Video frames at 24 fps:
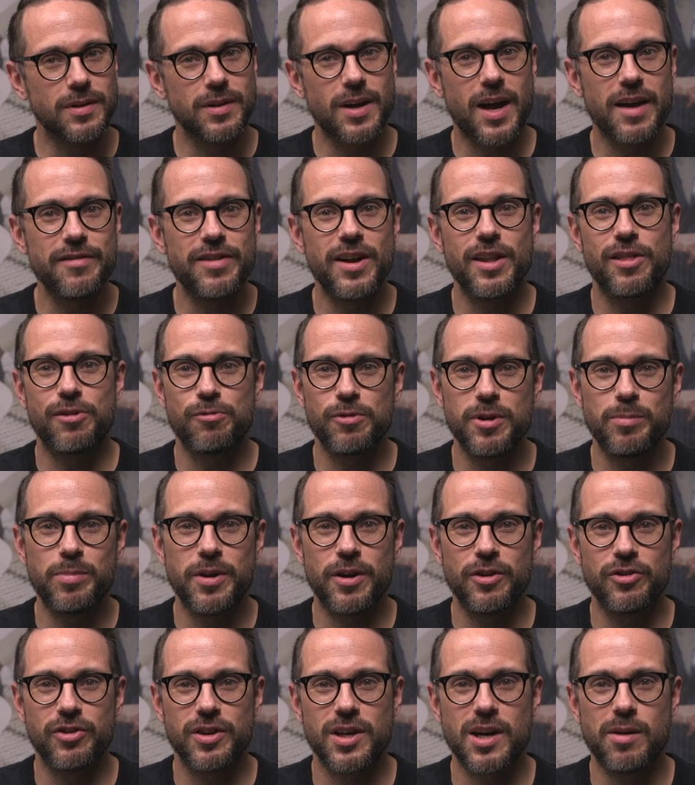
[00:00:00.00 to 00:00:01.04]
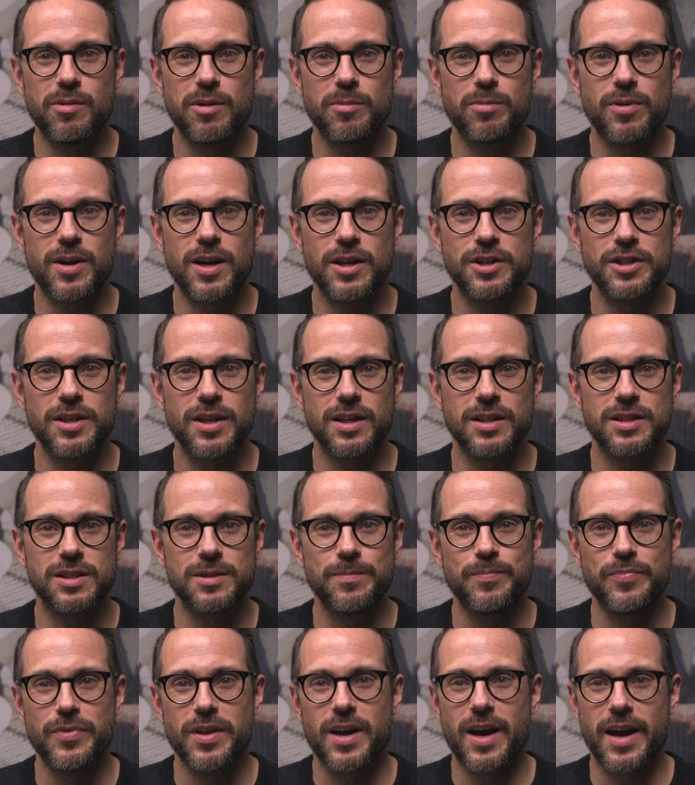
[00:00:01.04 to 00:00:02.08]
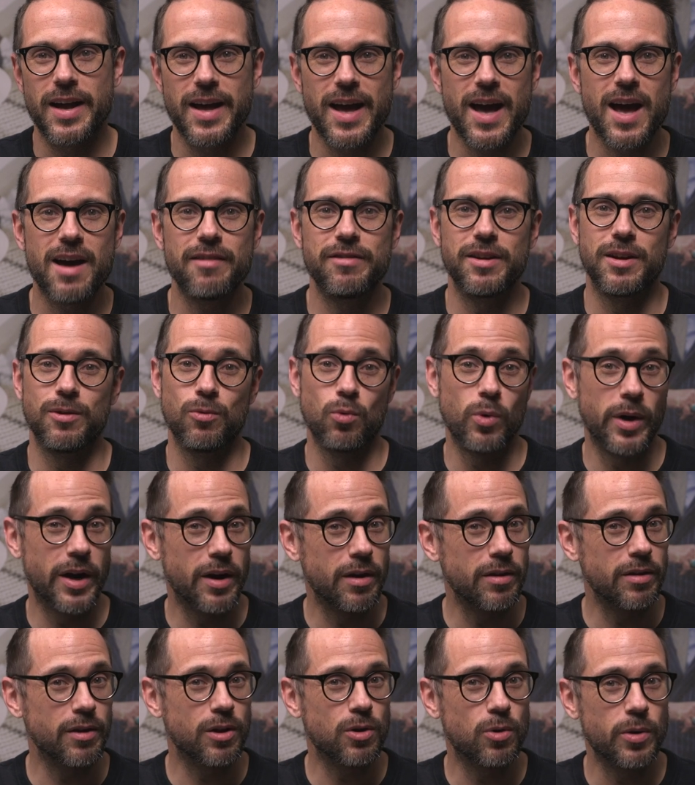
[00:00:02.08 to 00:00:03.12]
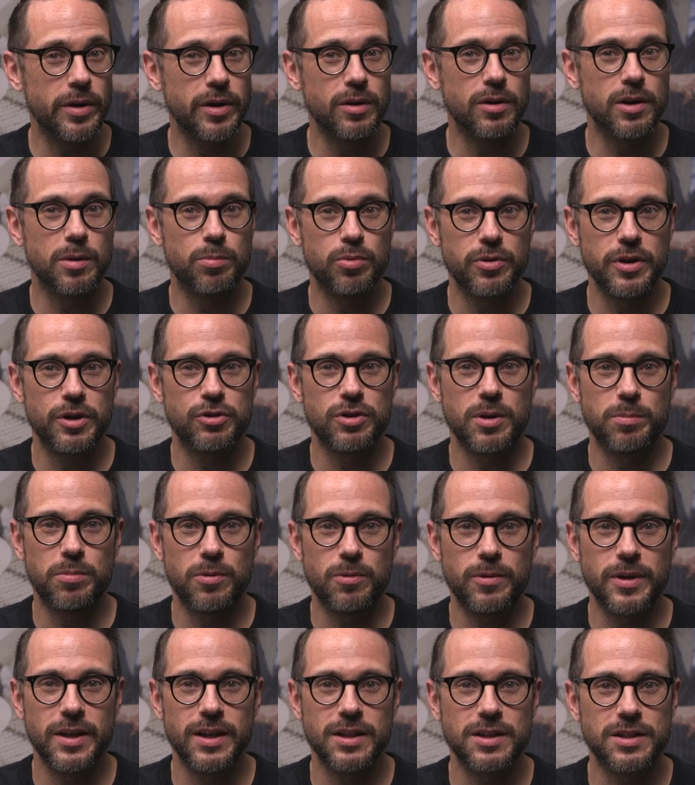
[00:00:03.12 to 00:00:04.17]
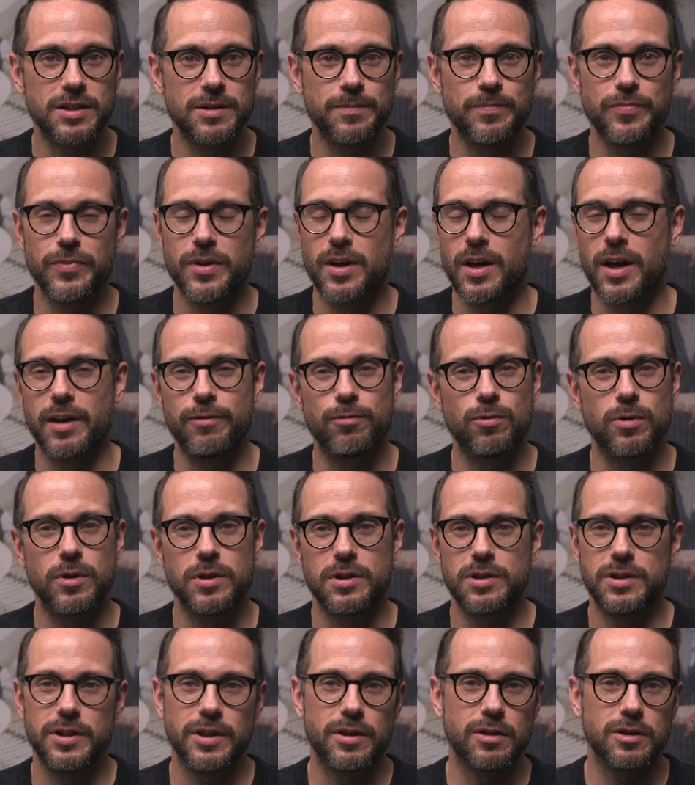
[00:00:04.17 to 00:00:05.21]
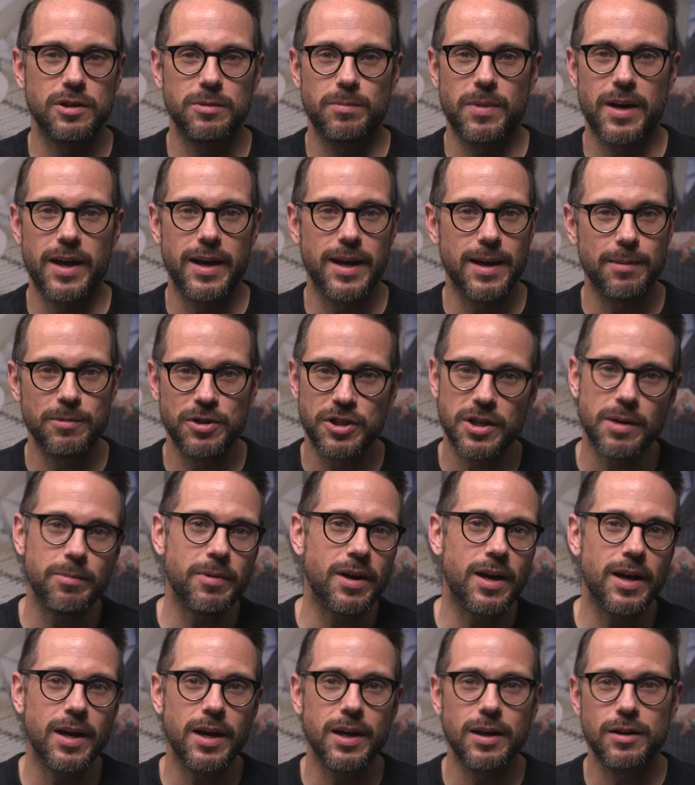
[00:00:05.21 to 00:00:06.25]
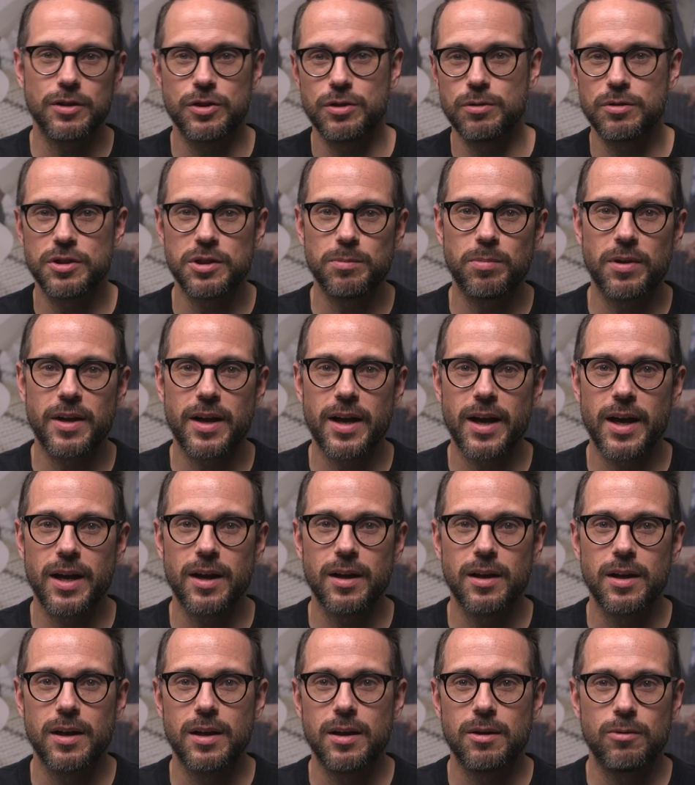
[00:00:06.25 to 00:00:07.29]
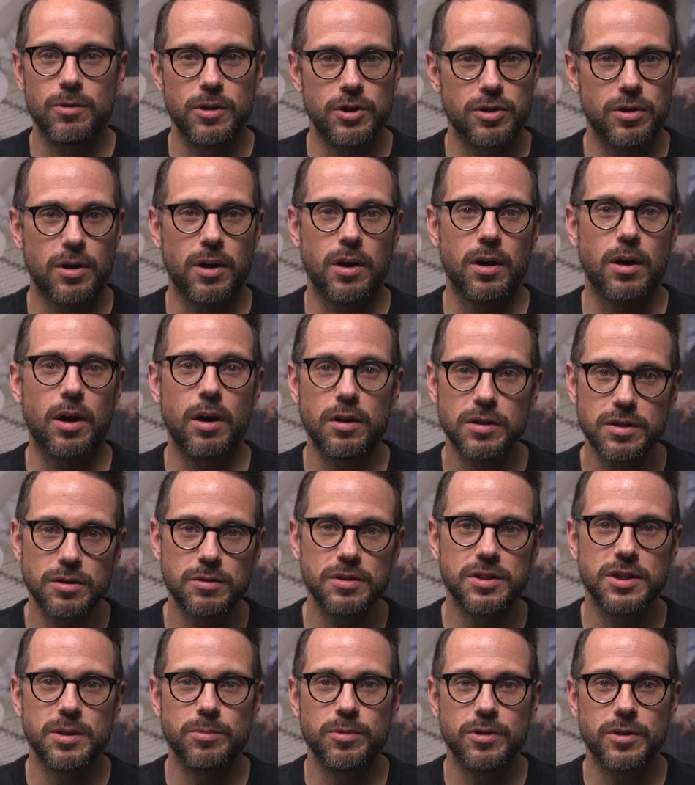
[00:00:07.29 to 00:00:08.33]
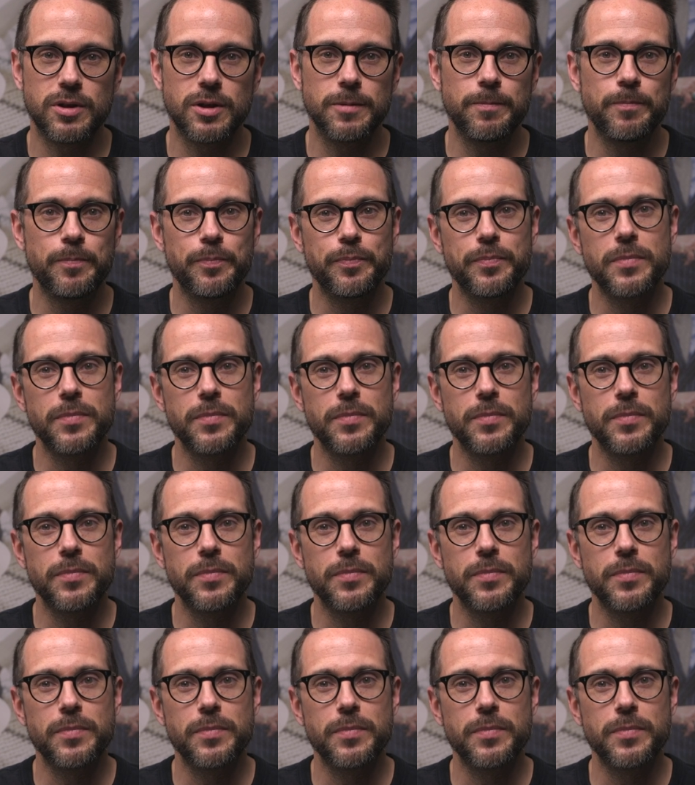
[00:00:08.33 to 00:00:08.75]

I've had three pairs of Common Projects. I have and wear the Koio Capri Triple Whites. I've worn sneakers by MGemi and Suit Supply, which are also similar.